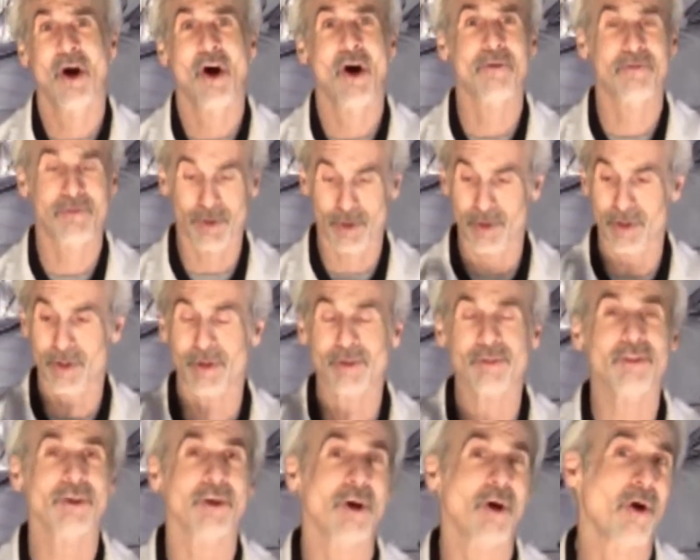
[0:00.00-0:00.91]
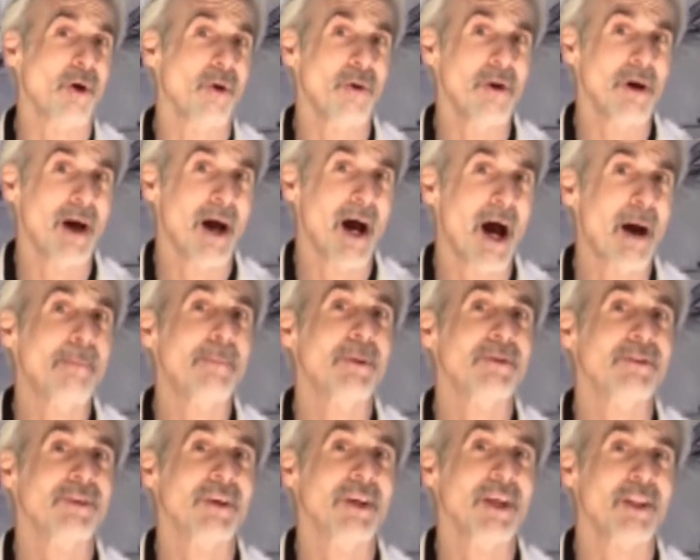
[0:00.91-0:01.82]
A few years ago, I
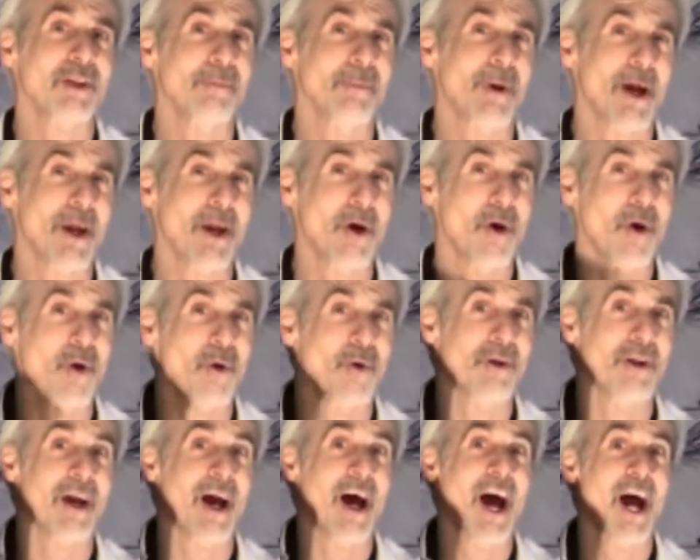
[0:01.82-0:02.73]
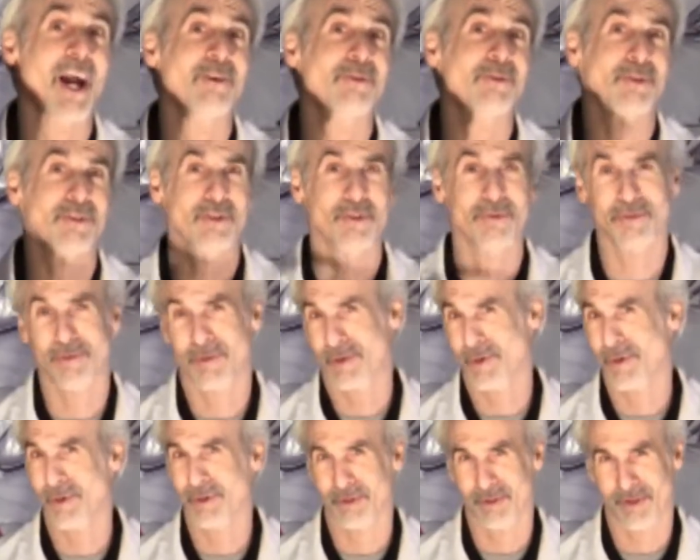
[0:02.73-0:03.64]
put together my own hydrogen
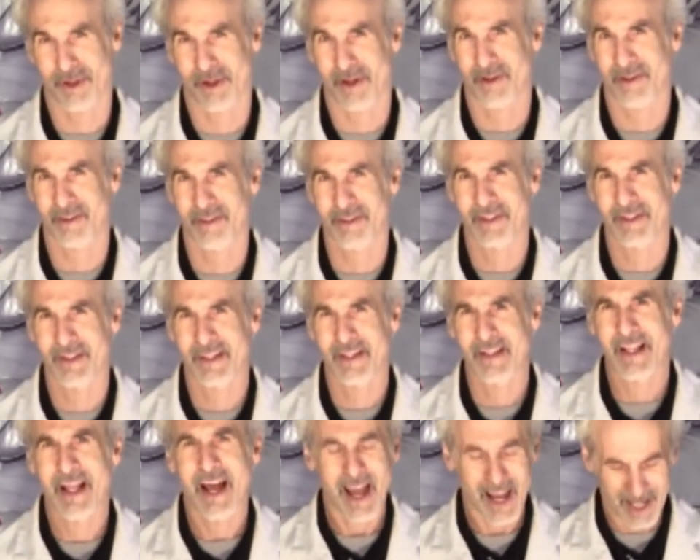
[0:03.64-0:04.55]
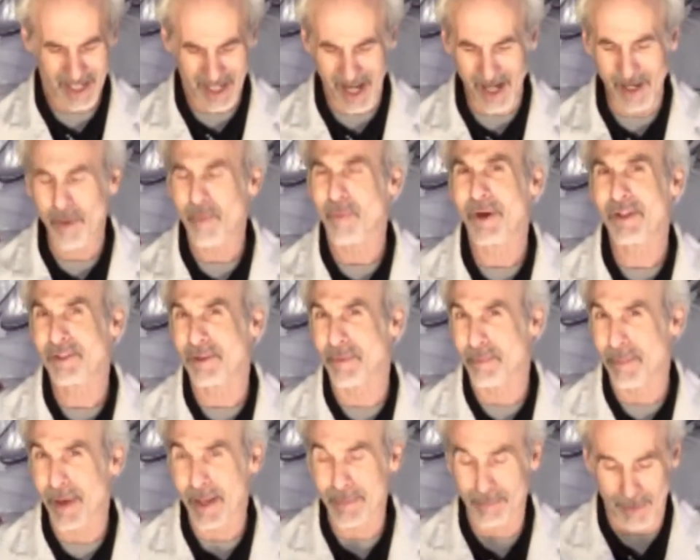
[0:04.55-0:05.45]
fuel cell. I kind of went to
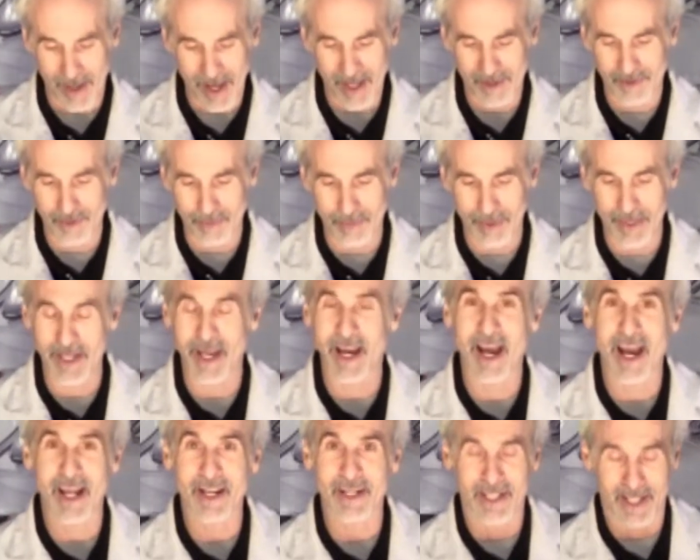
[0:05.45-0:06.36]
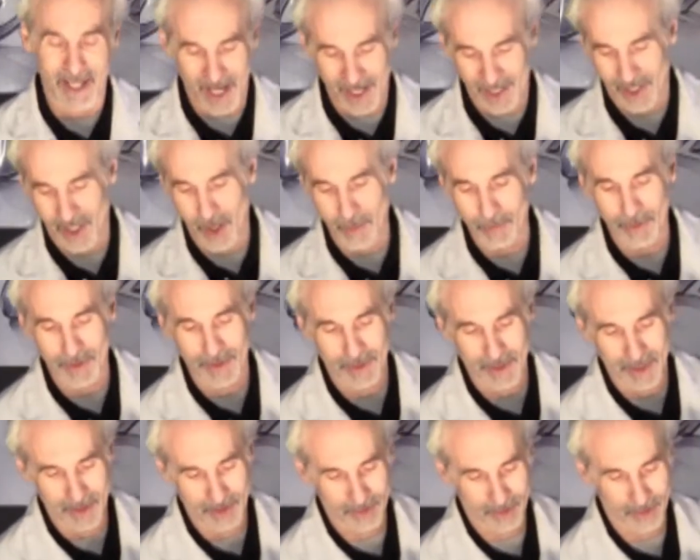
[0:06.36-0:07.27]
Bed Bath & Beyond and got a couple of
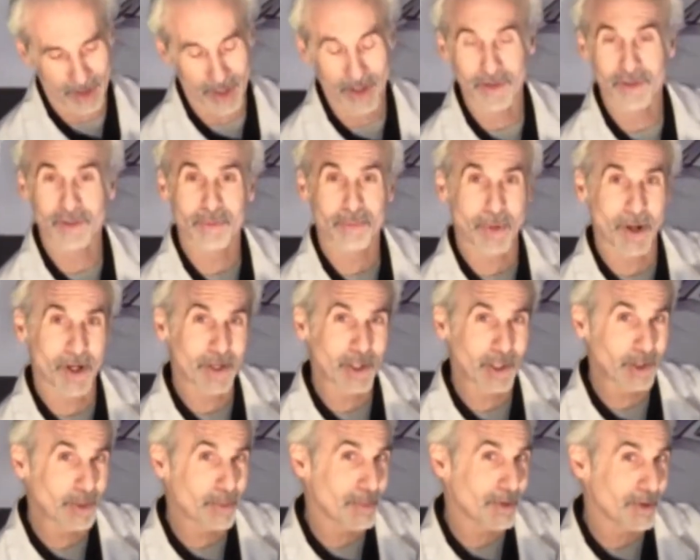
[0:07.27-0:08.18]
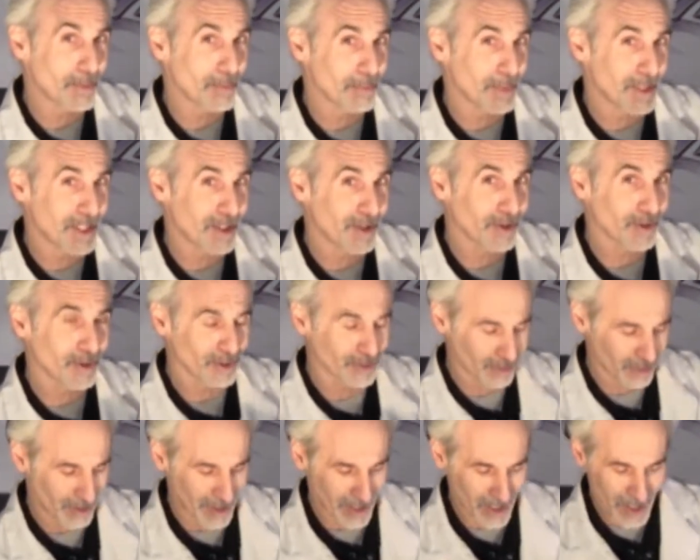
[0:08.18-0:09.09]
these spun aluminum
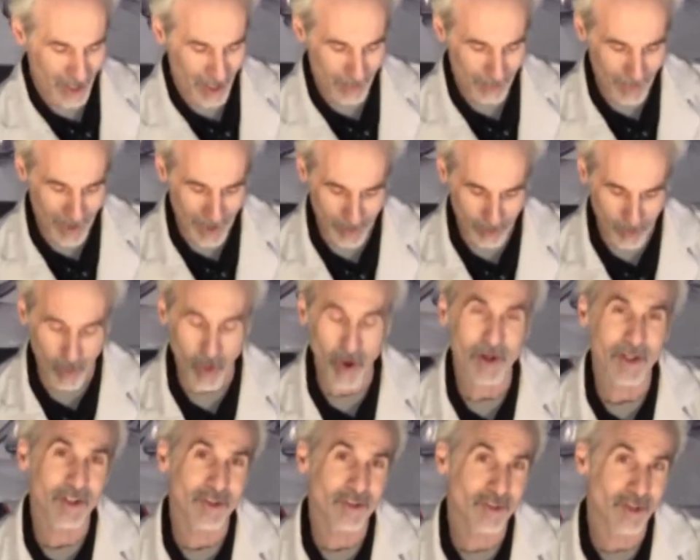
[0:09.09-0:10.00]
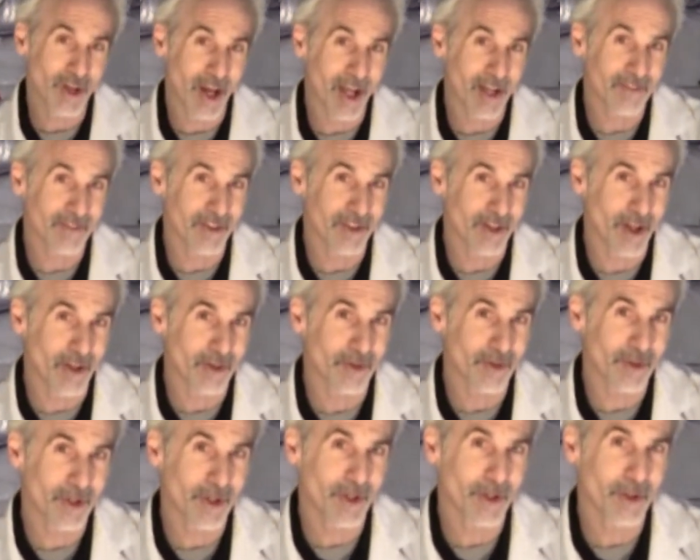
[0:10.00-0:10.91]
beakers, made one inside of
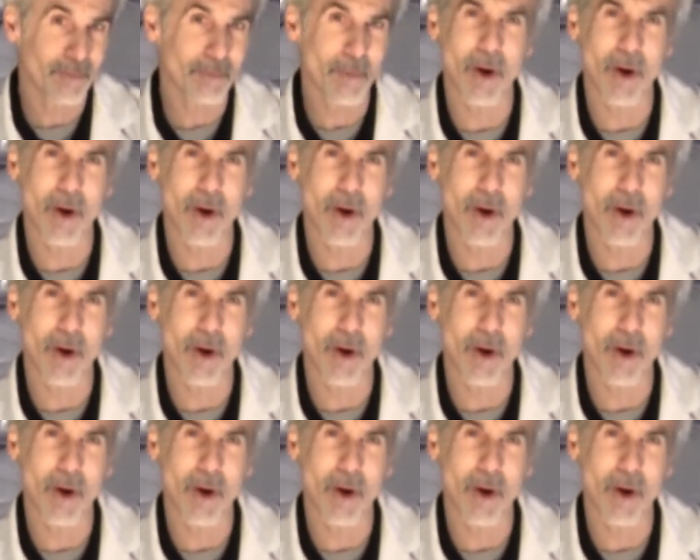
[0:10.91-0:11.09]
another here.